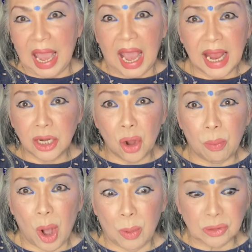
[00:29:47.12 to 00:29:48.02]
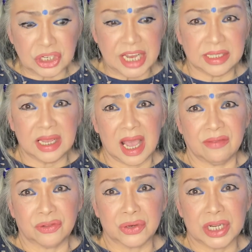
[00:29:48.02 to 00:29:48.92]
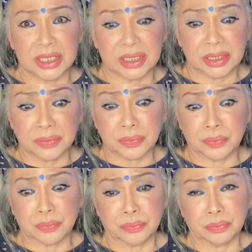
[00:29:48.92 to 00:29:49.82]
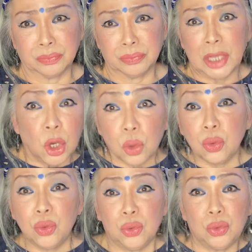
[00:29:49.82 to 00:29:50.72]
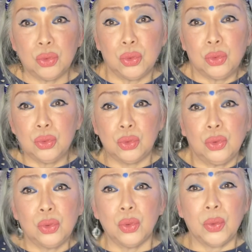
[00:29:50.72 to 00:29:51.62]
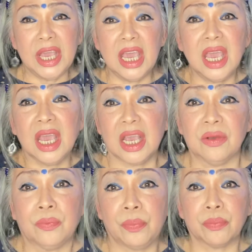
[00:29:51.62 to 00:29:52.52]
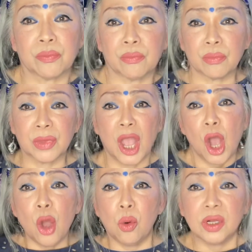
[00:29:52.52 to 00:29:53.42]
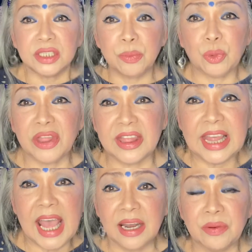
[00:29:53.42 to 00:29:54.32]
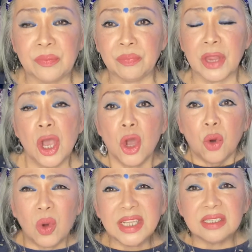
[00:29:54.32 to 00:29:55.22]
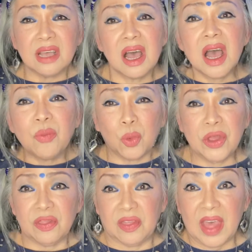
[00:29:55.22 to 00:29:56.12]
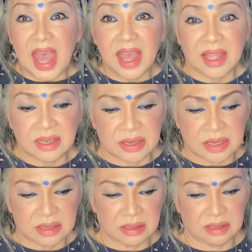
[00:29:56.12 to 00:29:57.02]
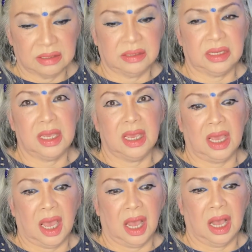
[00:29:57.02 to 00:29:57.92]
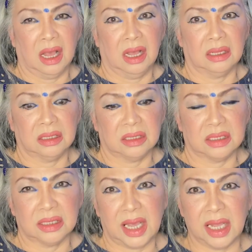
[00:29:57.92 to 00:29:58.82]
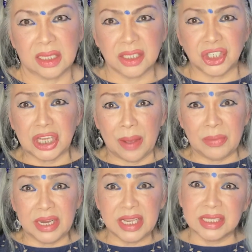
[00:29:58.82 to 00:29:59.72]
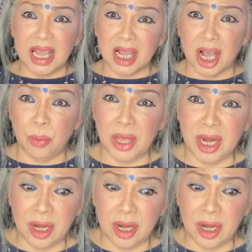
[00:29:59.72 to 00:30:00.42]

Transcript: Ain't no pobo chasing after us. Ooh wee. What's up with that? What's up with that? Yeah. Like Japanese ain't coming.